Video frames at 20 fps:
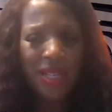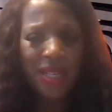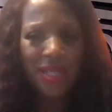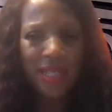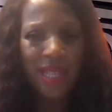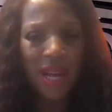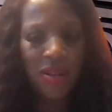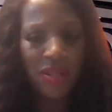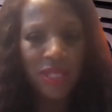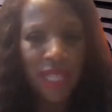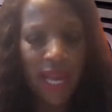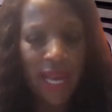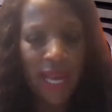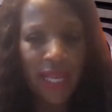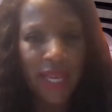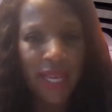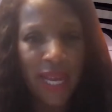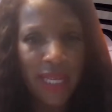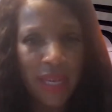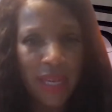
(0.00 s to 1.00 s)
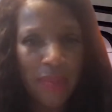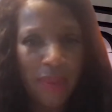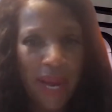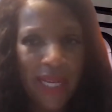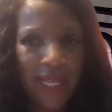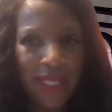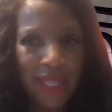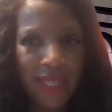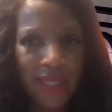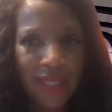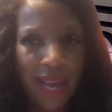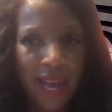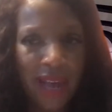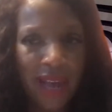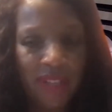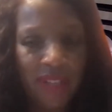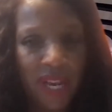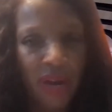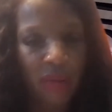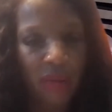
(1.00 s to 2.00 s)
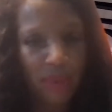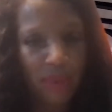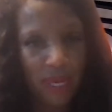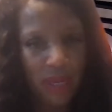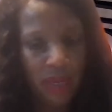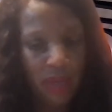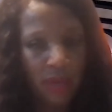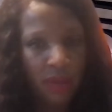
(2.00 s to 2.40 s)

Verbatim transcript: it sounds like anybody needs to have therapy.